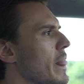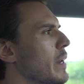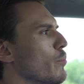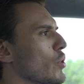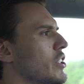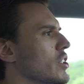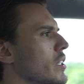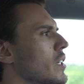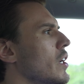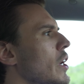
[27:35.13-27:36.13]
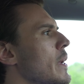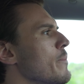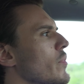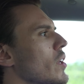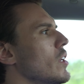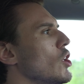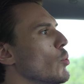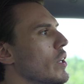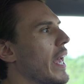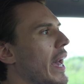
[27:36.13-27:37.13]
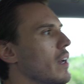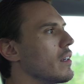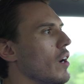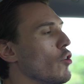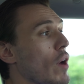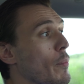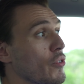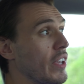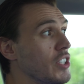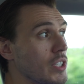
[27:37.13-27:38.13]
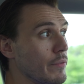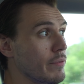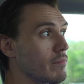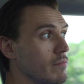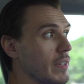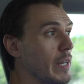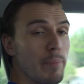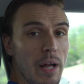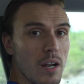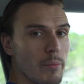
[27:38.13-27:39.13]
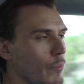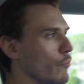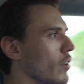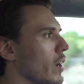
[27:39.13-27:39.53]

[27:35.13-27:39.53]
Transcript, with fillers: in Britain, you would get a representative in Parliament.